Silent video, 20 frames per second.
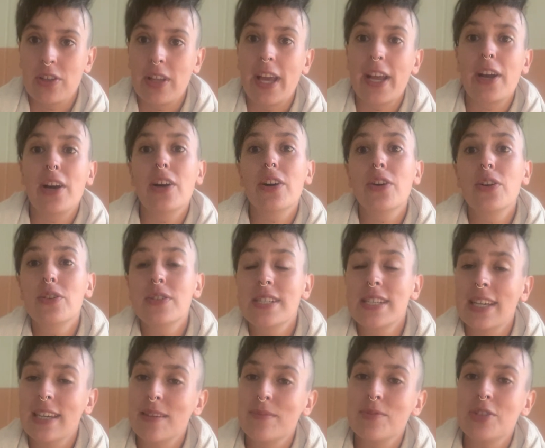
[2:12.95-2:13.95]
like,
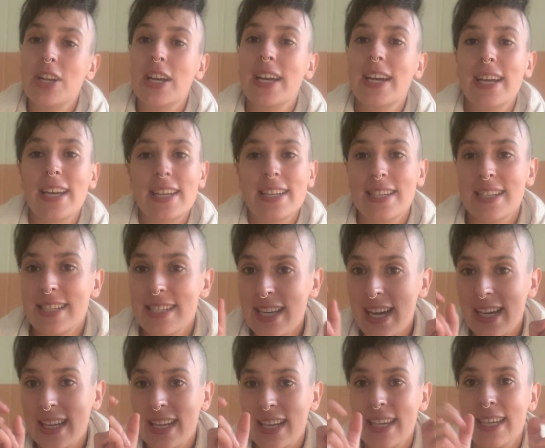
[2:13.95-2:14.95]
TMJ and
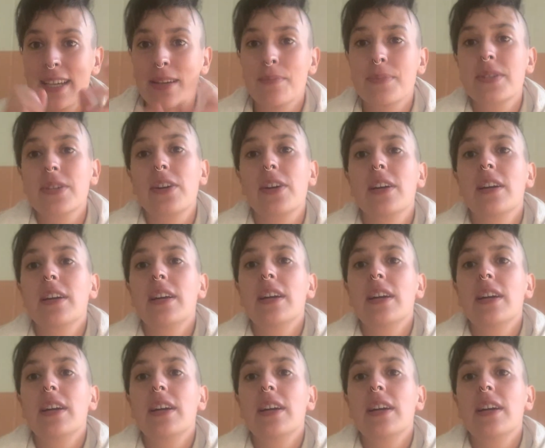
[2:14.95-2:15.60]
tight hips, or